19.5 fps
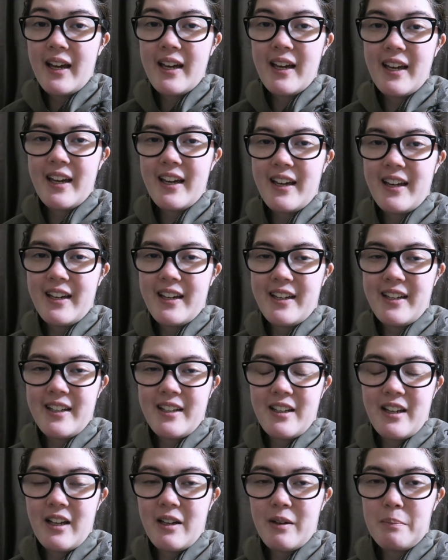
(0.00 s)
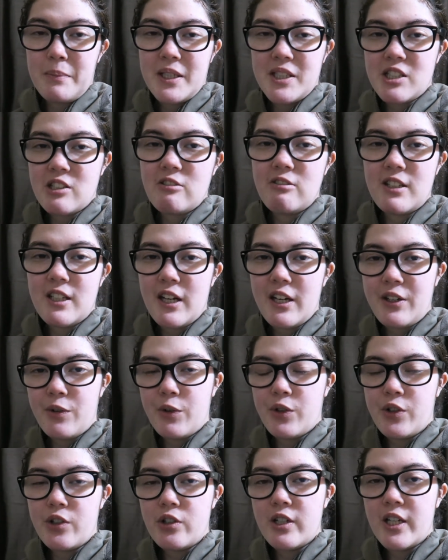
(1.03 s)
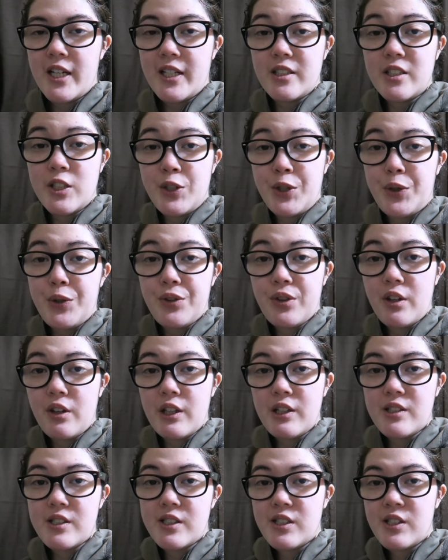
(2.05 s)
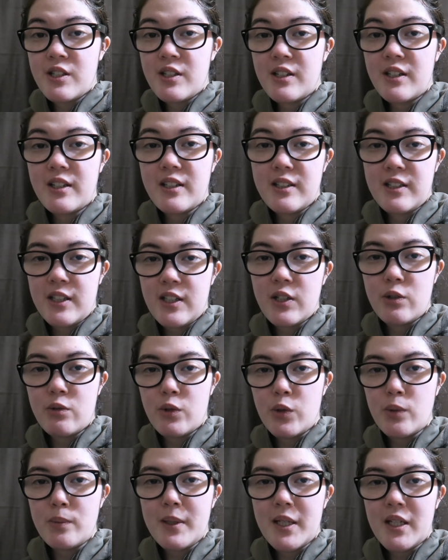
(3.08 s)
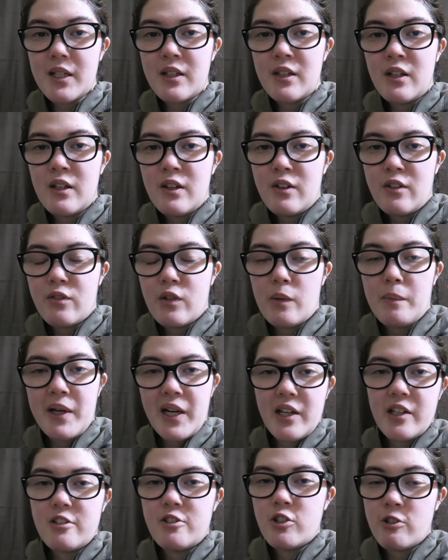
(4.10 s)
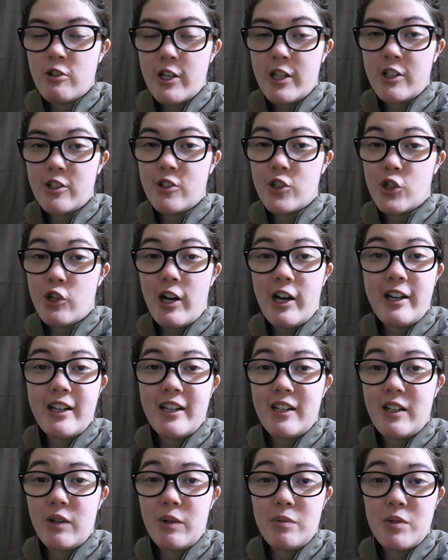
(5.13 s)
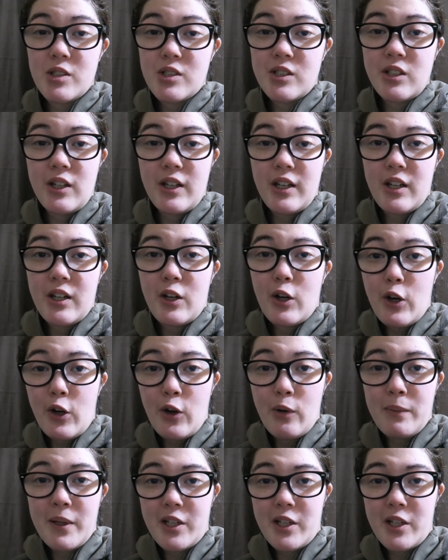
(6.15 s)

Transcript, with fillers: and basically I ordered a toothless Kigurumi from How to Train Your Dragon and I'm just like, oh